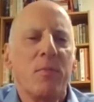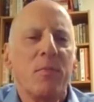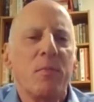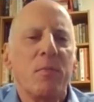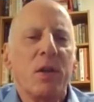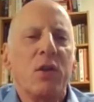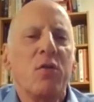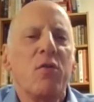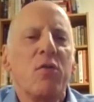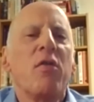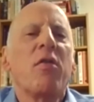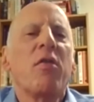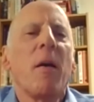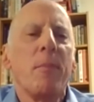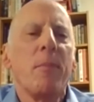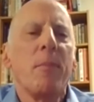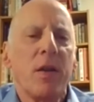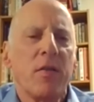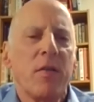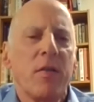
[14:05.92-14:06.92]
But do
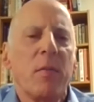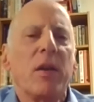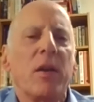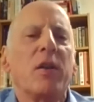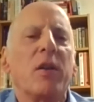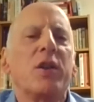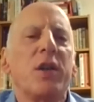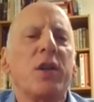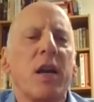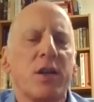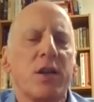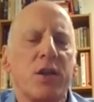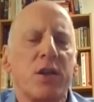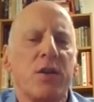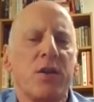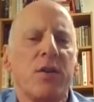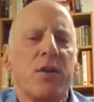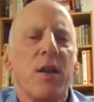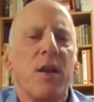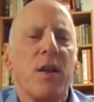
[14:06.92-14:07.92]
something, some little
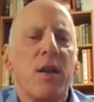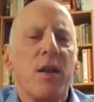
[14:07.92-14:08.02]
gesture.